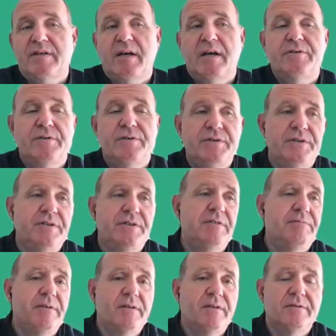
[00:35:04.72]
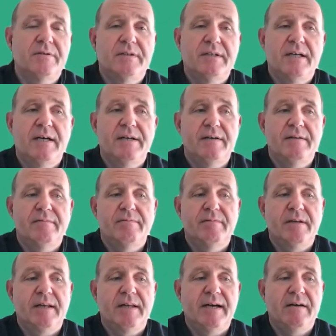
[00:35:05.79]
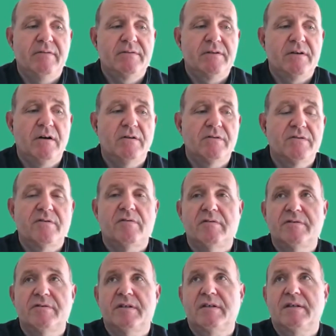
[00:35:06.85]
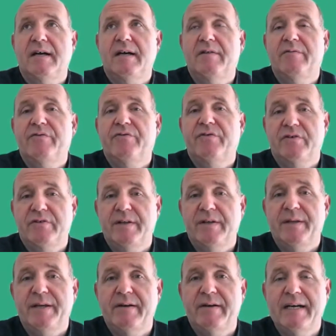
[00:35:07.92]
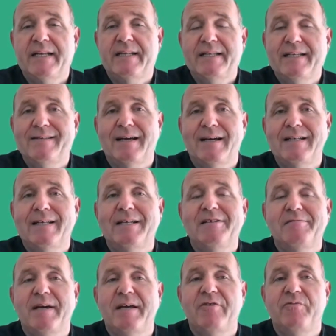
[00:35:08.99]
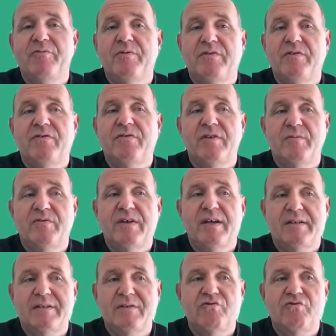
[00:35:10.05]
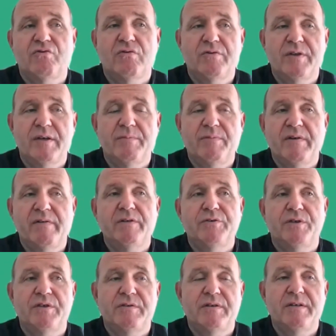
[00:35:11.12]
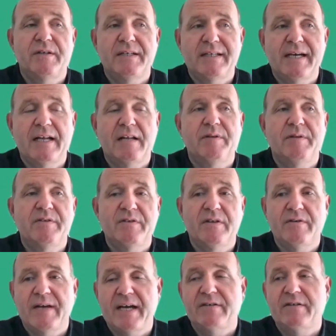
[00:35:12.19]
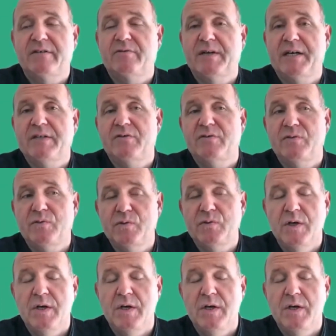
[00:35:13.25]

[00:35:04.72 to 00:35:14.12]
Azure, GCP, and other kind of cloud consoles and cloud infrastructure, and these identity management systems that control the privileges and entitlements and access rights to